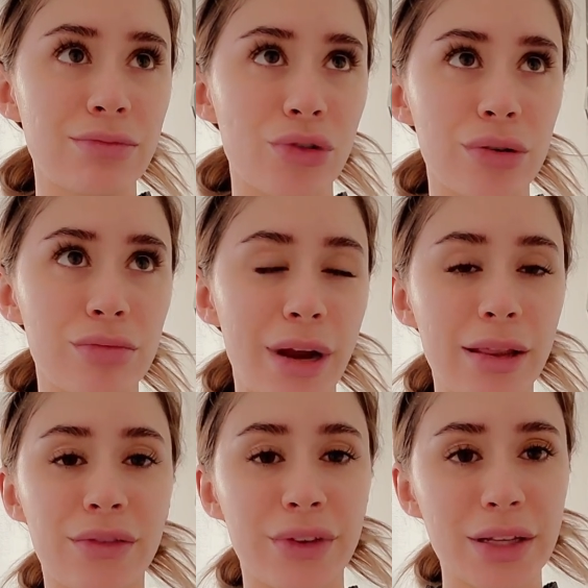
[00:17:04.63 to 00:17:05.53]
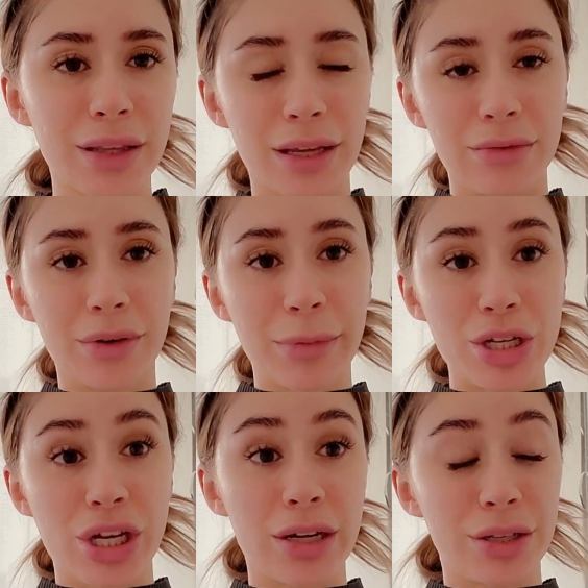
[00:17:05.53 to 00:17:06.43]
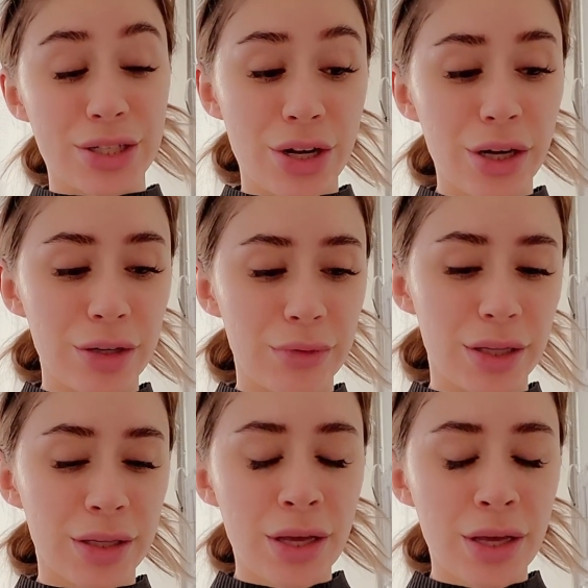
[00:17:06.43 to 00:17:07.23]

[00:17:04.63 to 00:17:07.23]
more relevant than what my channel started with